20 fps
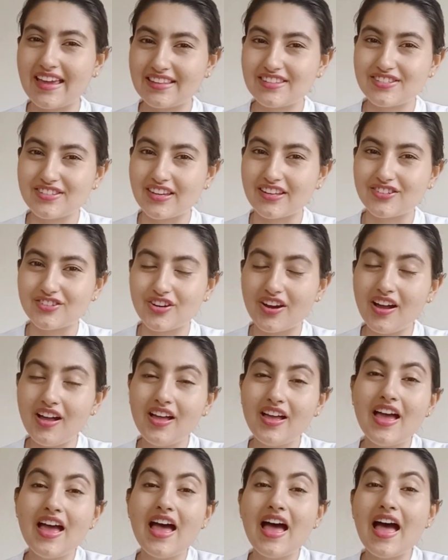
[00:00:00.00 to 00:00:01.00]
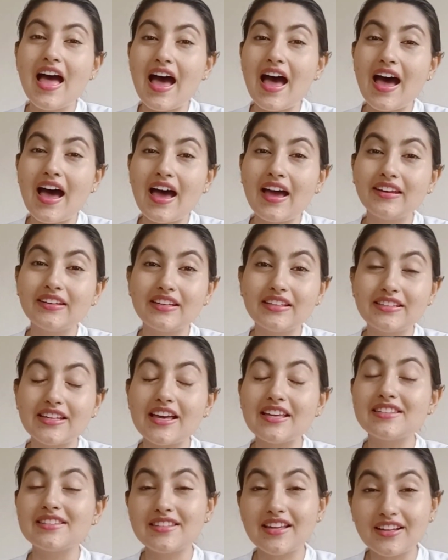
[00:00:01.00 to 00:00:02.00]
etc. And it
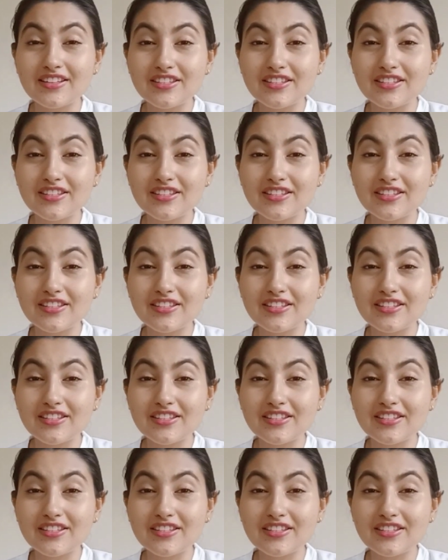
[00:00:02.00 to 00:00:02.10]
has